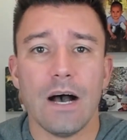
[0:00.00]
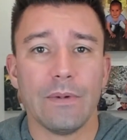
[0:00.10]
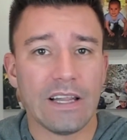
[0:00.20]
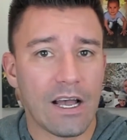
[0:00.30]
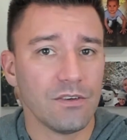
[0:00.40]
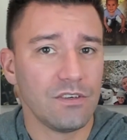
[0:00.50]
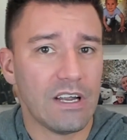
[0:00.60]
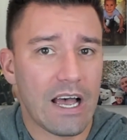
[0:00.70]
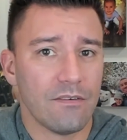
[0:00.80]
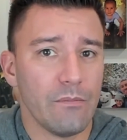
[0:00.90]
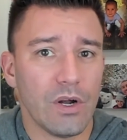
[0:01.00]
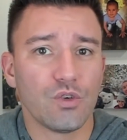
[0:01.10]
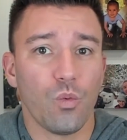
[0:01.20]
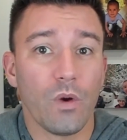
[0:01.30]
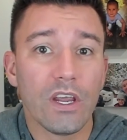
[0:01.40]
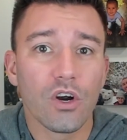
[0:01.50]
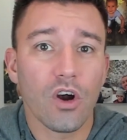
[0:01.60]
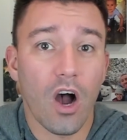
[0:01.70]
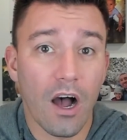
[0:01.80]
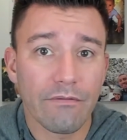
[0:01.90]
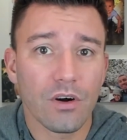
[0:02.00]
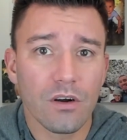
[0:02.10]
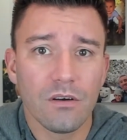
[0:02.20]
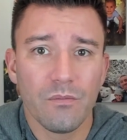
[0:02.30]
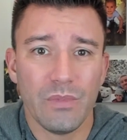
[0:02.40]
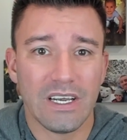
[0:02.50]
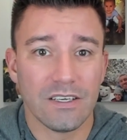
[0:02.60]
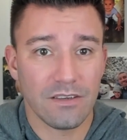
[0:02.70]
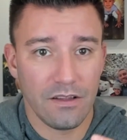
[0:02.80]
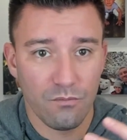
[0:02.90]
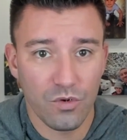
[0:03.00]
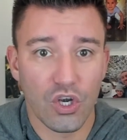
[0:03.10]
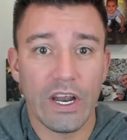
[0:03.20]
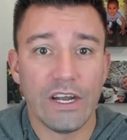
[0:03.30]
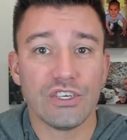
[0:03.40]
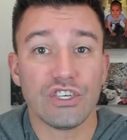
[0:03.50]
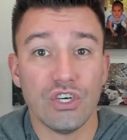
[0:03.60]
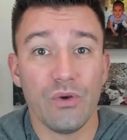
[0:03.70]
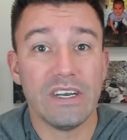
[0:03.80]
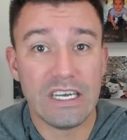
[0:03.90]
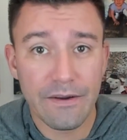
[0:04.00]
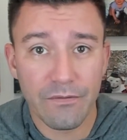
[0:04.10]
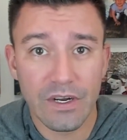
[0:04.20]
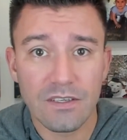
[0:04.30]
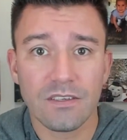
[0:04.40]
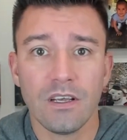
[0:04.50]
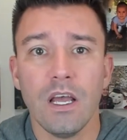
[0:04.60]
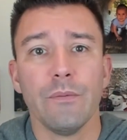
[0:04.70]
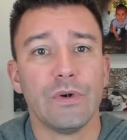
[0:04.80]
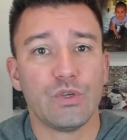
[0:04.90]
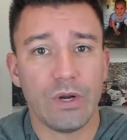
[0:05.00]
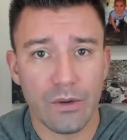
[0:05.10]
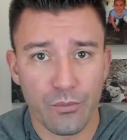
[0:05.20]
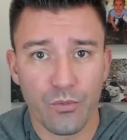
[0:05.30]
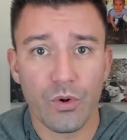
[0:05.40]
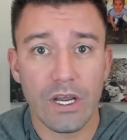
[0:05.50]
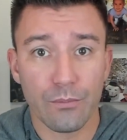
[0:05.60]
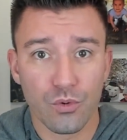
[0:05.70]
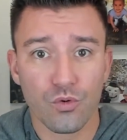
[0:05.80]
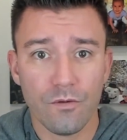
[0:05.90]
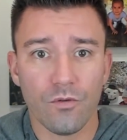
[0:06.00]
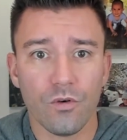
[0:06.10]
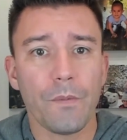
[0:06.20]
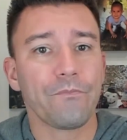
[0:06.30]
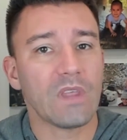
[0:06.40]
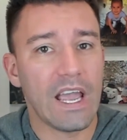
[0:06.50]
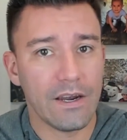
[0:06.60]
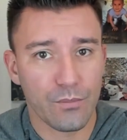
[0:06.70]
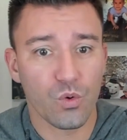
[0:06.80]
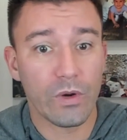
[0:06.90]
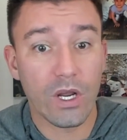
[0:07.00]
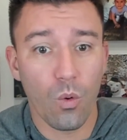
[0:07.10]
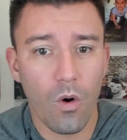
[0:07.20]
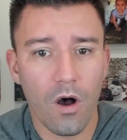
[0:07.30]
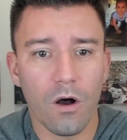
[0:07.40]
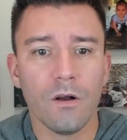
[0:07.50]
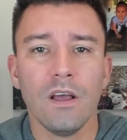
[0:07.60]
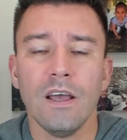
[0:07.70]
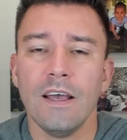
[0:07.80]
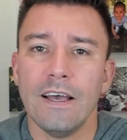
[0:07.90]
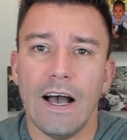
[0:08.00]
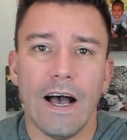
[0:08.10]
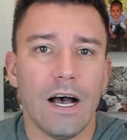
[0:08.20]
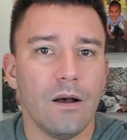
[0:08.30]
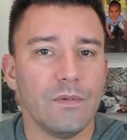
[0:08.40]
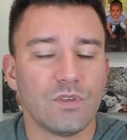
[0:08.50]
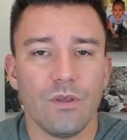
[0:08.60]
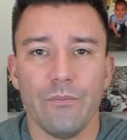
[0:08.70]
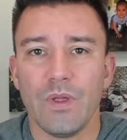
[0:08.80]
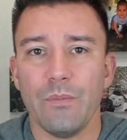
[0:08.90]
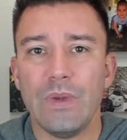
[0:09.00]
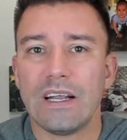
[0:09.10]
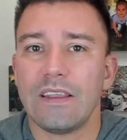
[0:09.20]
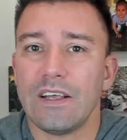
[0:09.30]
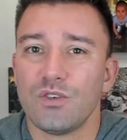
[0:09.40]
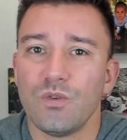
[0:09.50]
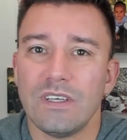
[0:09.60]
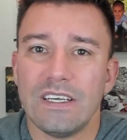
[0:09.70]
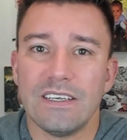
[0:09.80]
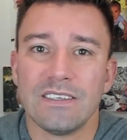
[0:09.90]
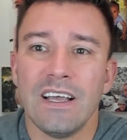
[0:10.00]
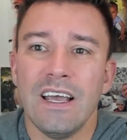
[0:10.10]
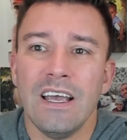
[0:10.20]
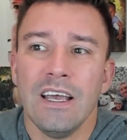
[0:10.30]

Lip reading: Allows you to have a much weaker offer because good agents know the difference between a pre-approval and a pre-qual. So the big things really is